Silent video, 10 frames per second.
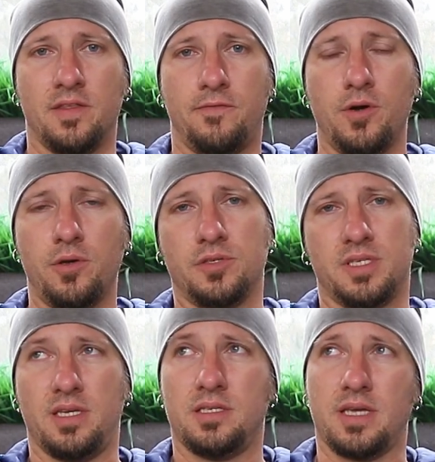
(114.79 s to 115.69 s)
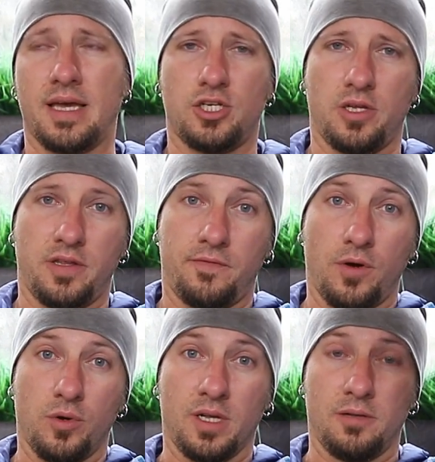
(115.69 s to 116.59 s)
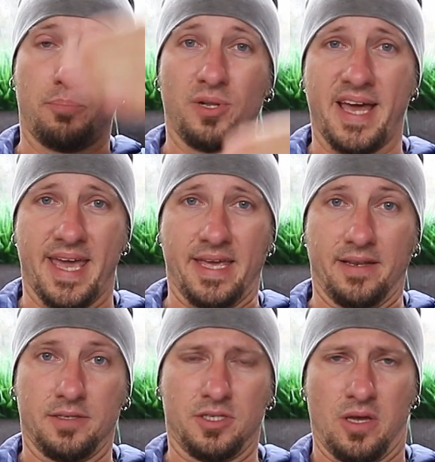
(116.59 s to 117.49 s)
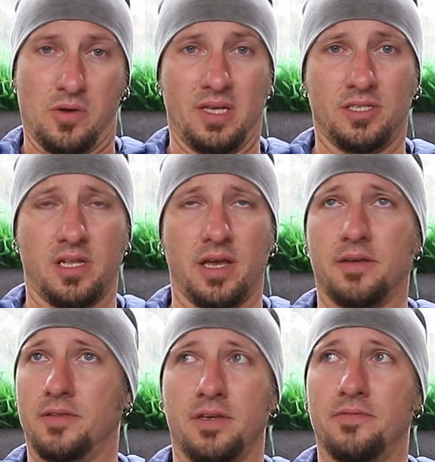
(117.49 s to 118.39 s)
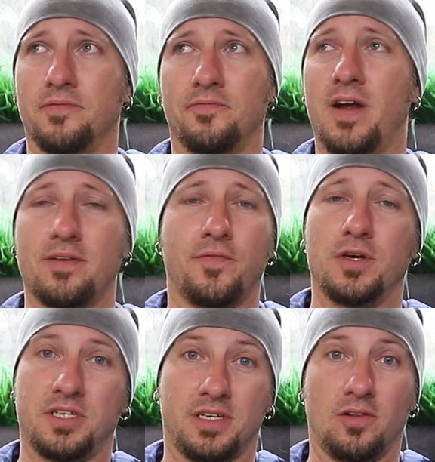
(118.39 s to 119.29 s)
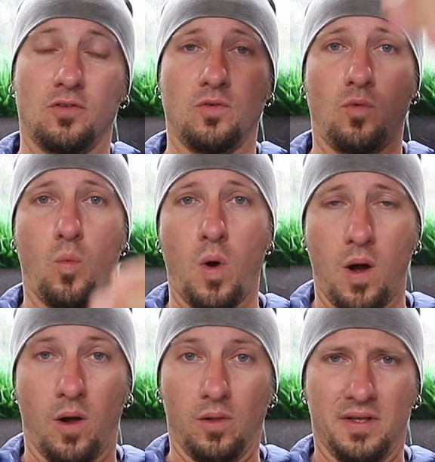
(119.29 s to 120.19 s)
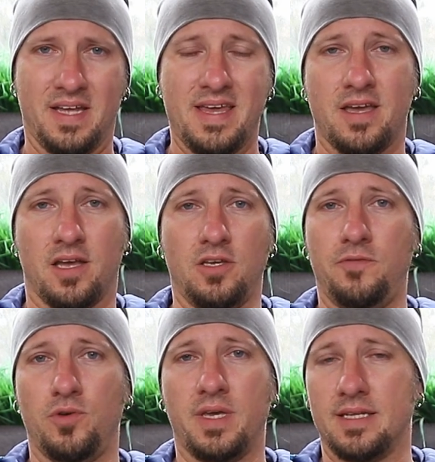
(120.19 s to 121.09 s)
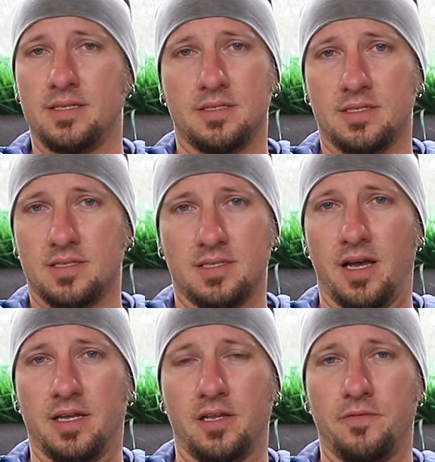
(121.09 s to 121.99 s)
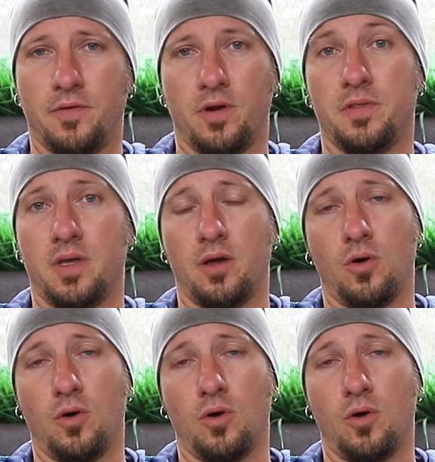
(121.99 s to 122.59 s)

The focus is actually the focal plane, so it's like the vertical wall, and if you get slightly further